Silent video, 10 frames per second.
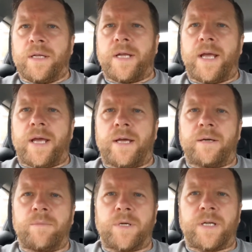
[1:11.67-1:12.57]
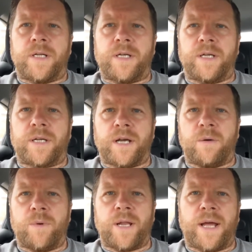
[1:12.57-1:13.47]
yeah, and we're gonna get
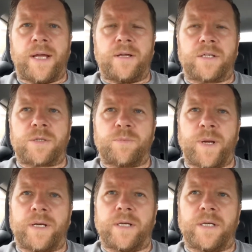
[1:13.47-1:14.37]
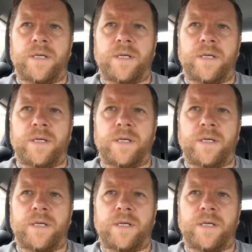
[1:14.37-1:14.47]
on with that. I spent,